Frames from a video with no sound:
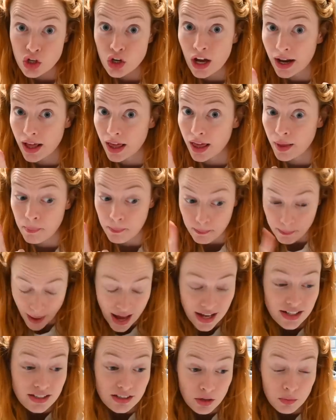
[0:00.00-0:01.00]
You gotta
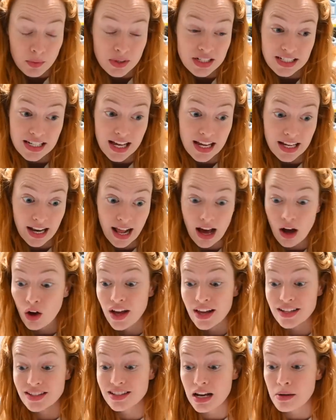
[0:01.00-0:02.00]
pay someone to take it
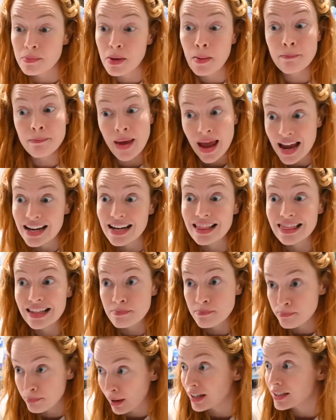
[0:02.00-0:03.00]
out and it's gonna be a pain in the
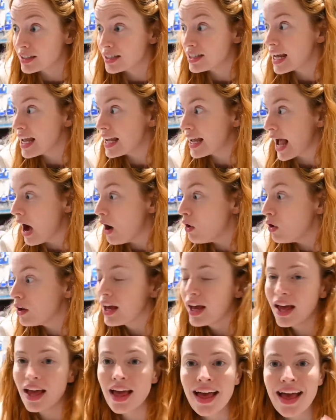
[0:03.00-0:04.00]
butt to take out.
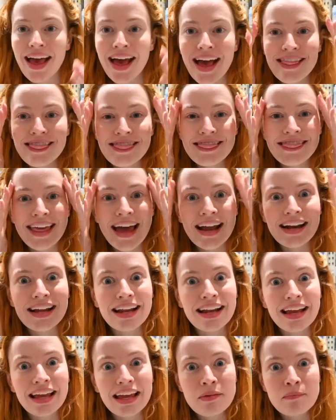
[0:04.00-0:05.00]
And then
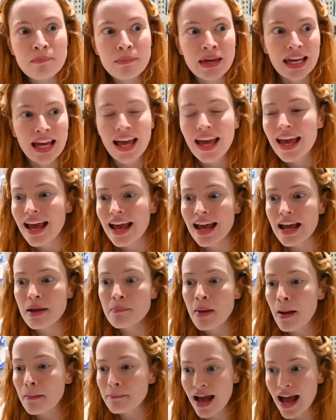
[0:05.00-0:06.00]
it hit me. In
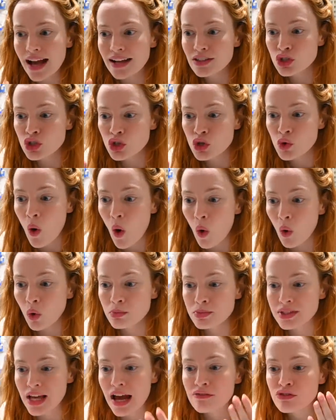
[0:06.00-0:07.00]
my past two
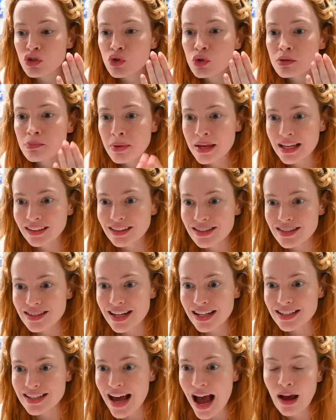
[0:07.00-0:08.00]
homes, I've used peel and
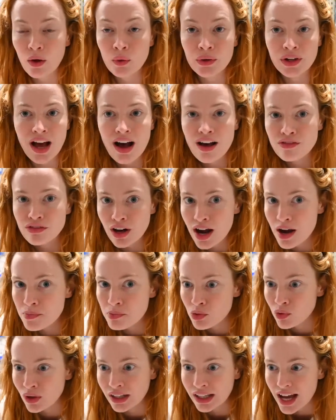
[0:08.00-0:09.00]
stick tile to cover
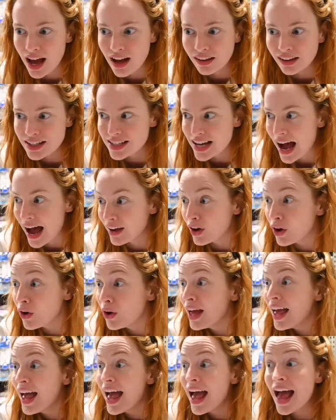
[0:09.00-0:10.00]
up really ugly tile
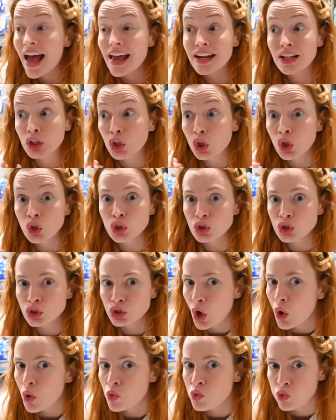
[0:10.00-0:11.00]
and it looks
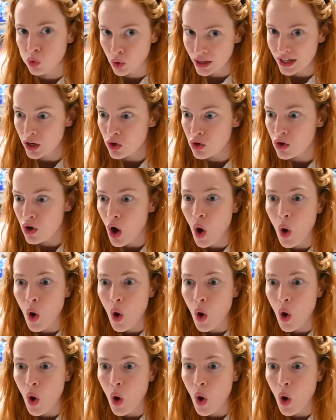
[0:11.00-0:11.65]
so real.